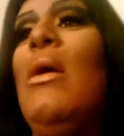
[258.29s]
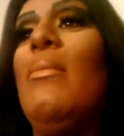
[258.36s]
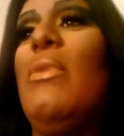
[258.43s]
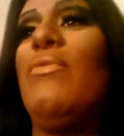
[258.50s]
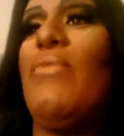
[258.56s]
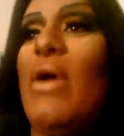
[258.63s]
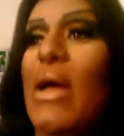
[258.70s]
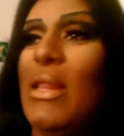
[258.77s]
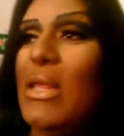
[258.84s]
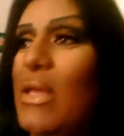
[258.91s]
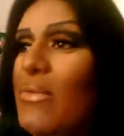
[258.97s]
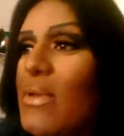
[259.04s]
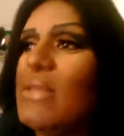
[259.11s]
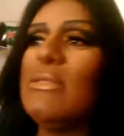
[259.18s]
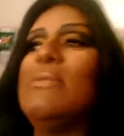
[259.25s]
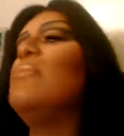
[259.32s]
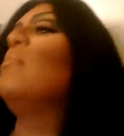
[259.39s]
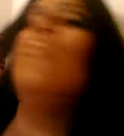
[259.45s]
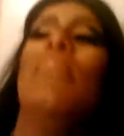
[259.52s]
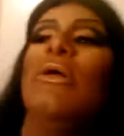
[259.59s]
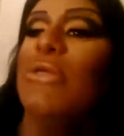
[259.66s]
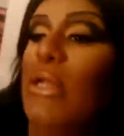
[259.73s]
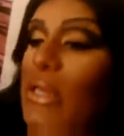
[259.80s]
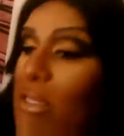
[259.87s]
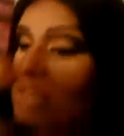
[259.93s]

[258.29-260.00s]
before I leave, because I'm not trying